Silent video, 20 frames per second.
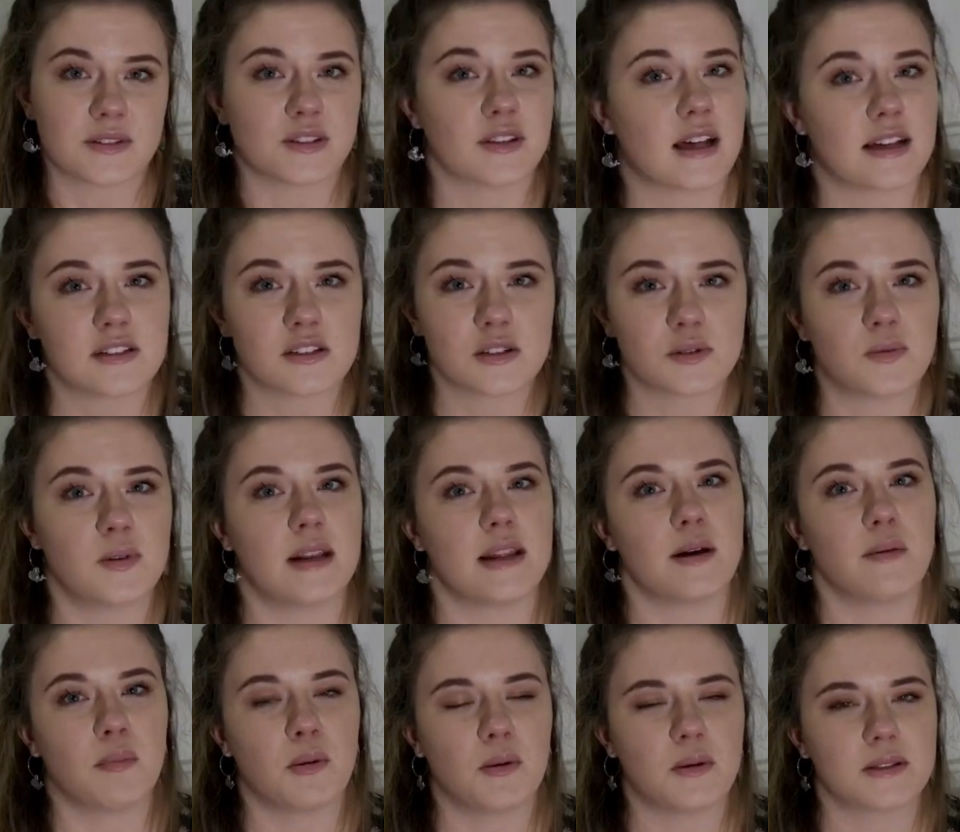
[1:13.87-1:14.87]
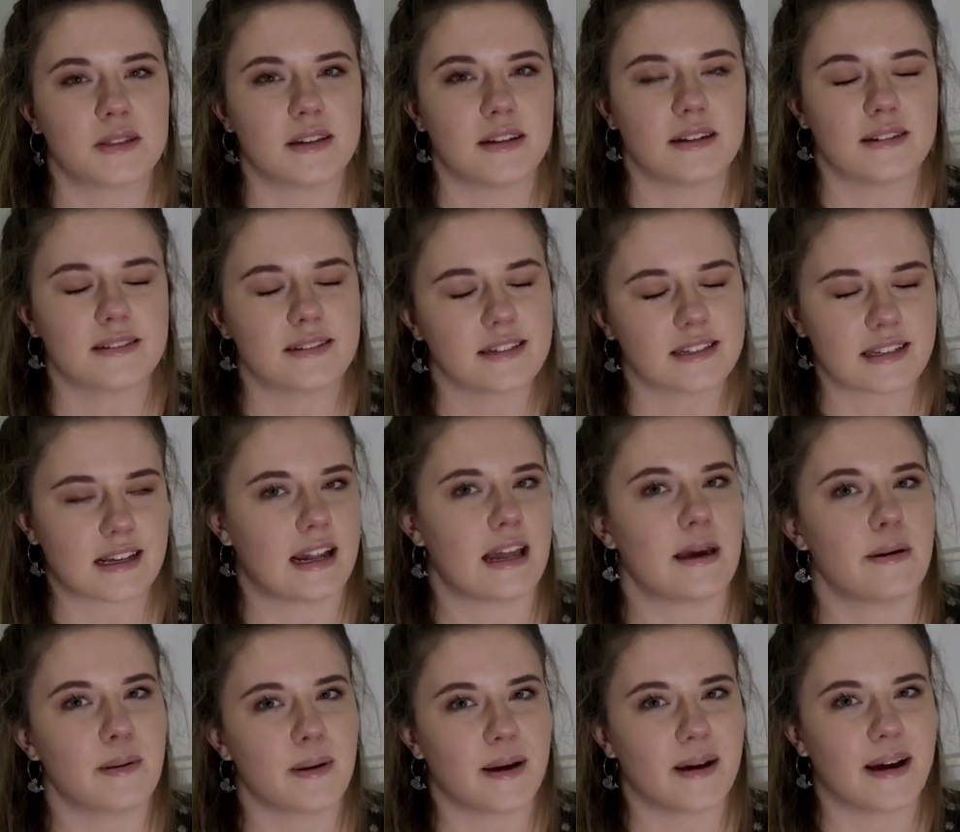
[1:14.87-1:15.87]
So that's just really important
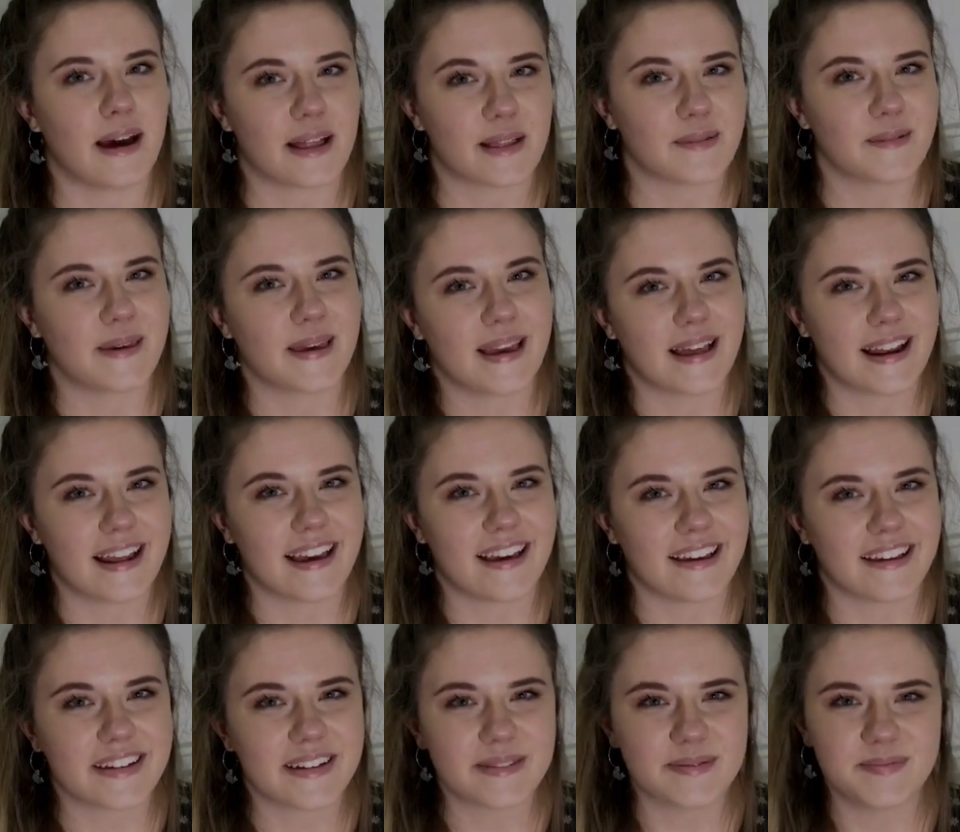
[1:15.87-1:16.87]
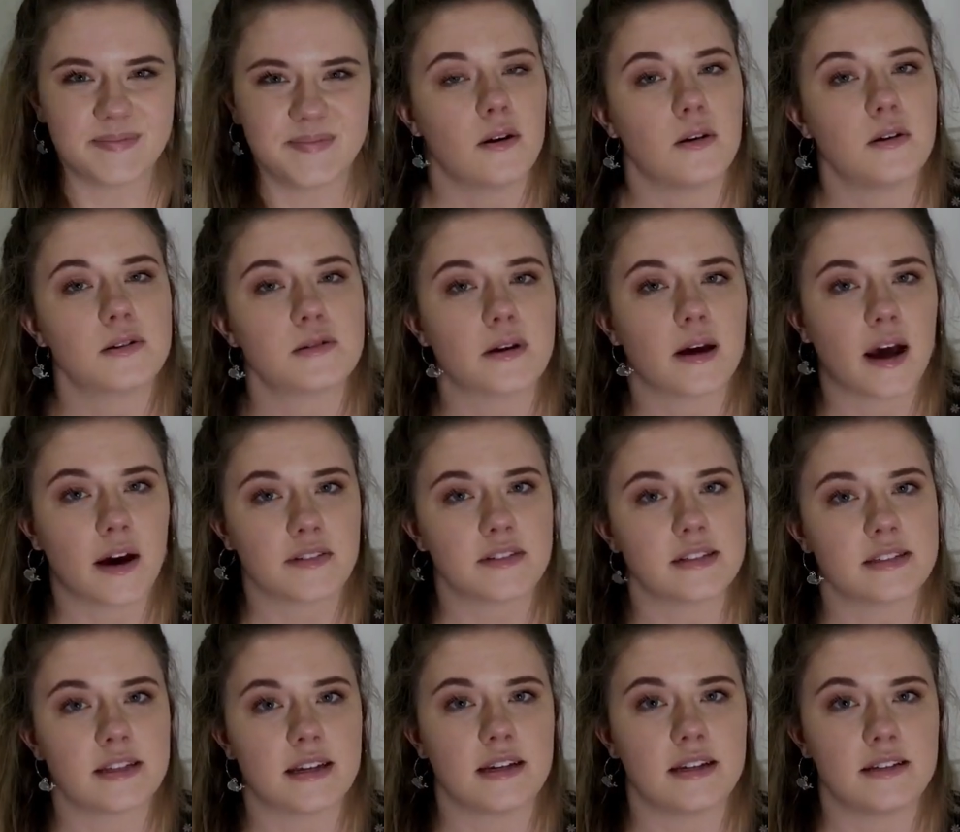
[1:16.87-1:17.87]
disclaimer at the beginning. Also I have to
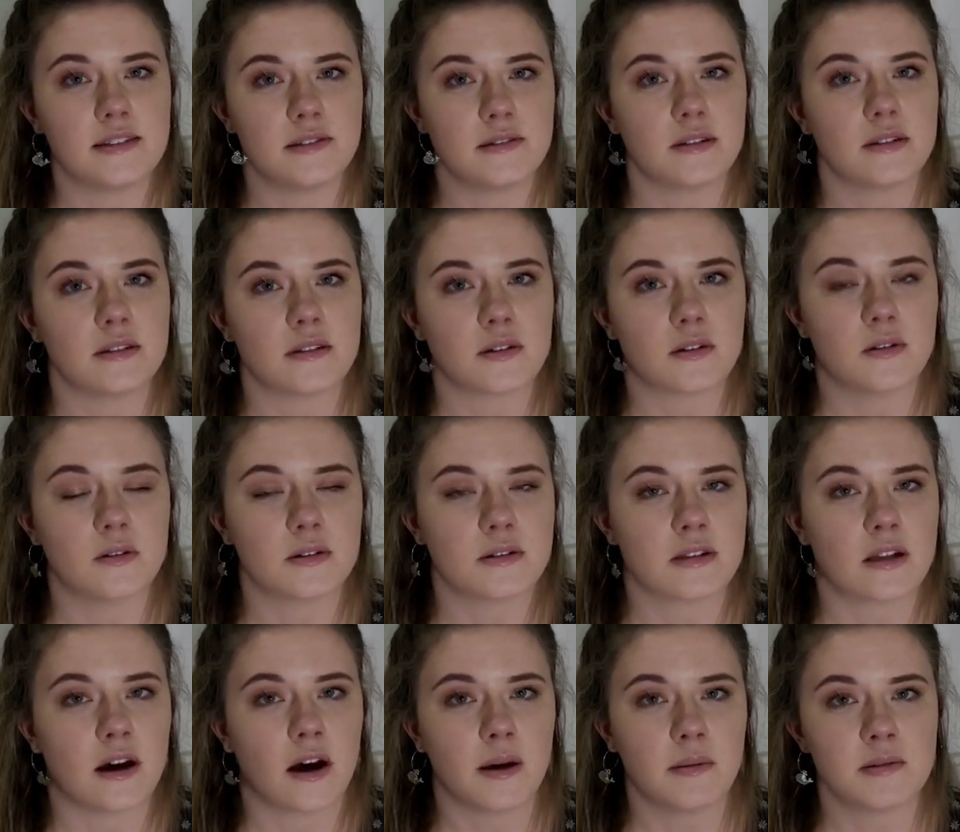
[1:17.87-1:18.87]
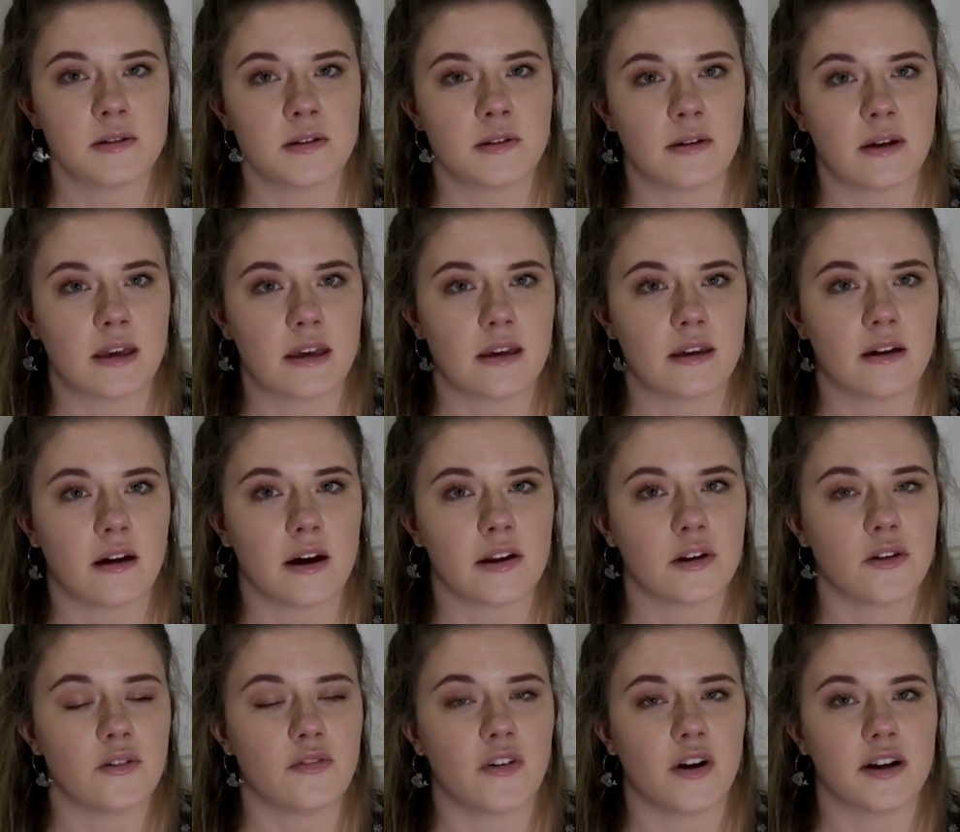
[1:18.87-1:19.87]
say doing the course that I'm doing, I
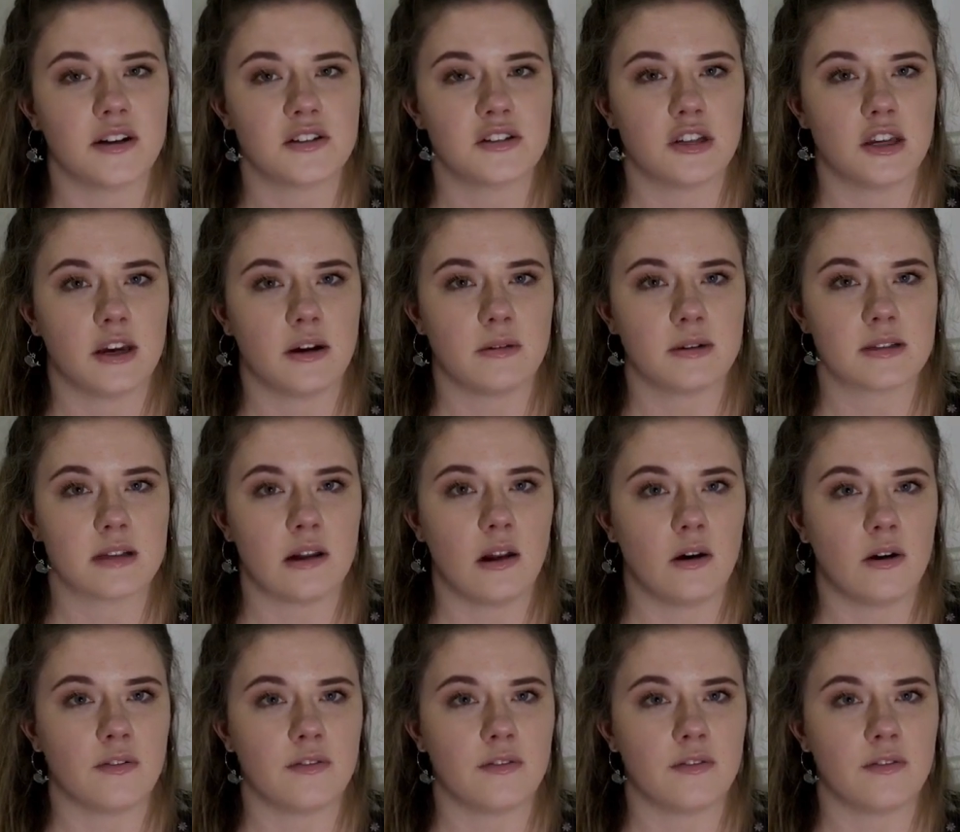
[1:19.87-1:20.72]
know first year was a lot